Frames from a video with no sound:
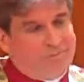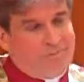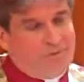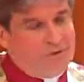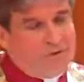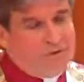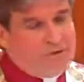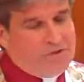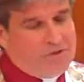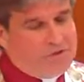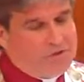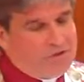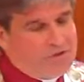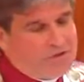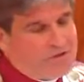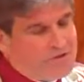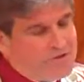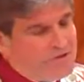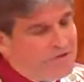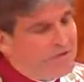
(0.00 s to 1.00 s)
there
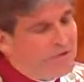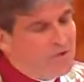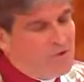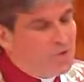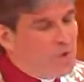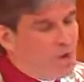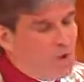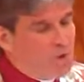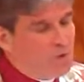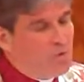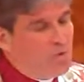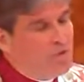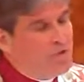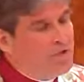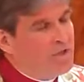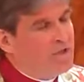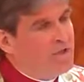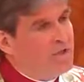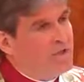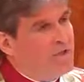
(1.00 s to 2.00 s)
is no
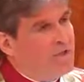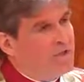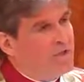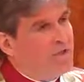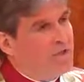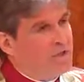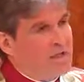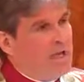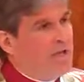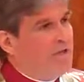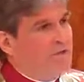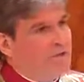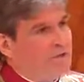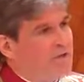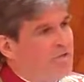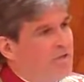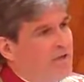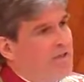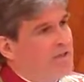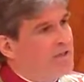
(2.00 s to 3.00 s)

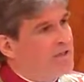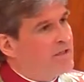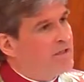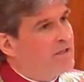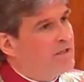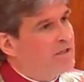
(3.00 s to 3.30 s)
Catholic faith.